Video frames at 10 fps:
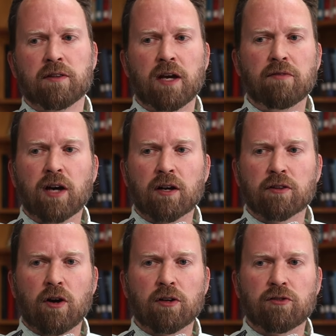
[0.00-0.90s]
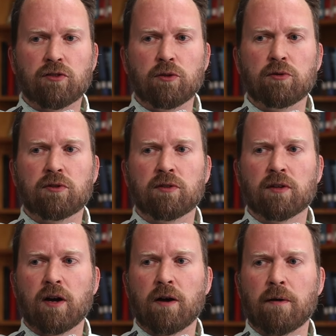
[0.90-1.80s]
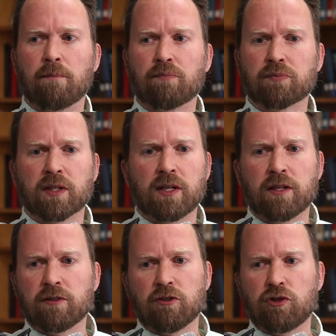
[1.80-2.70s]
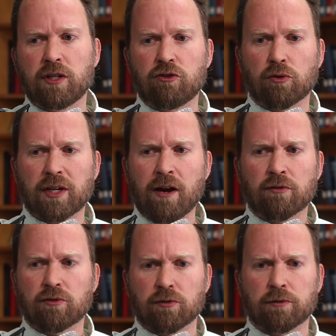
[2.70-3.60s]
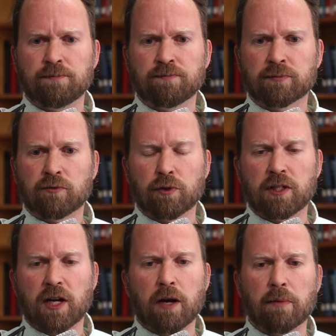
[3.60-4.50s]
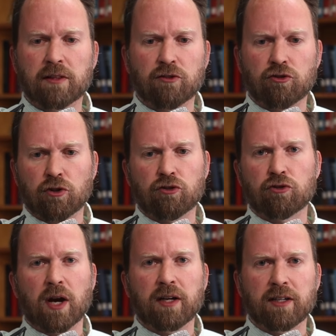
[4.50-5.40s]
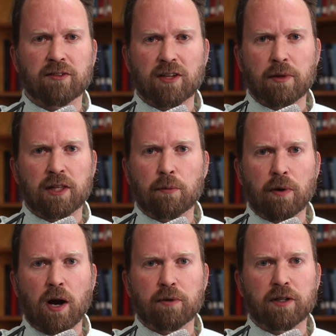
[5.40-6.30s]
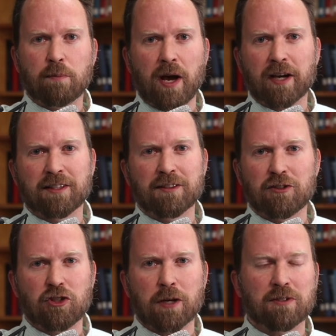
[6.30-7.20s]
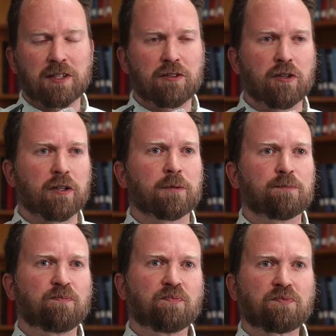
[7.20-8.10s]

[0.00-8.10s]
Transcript: They've got a lawsuit in the Judicial Council for the United Methodist Church trying to get some of their property back that the GMC took.